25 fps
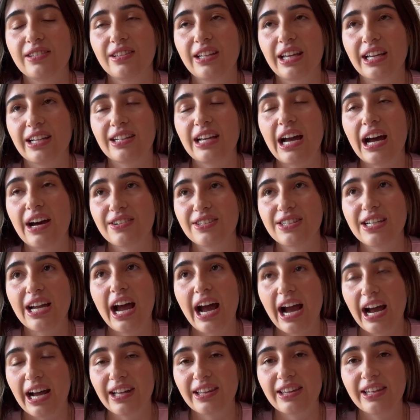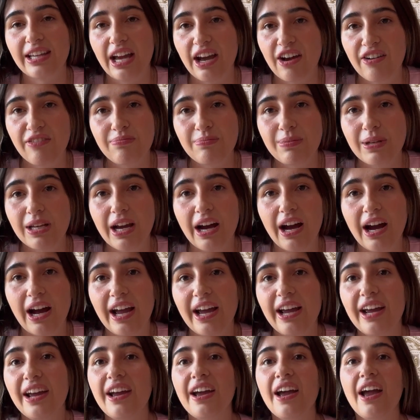like how to hack the
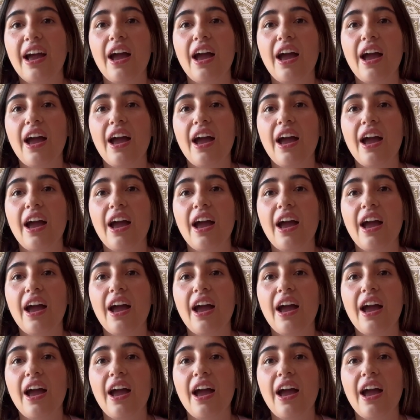FBI.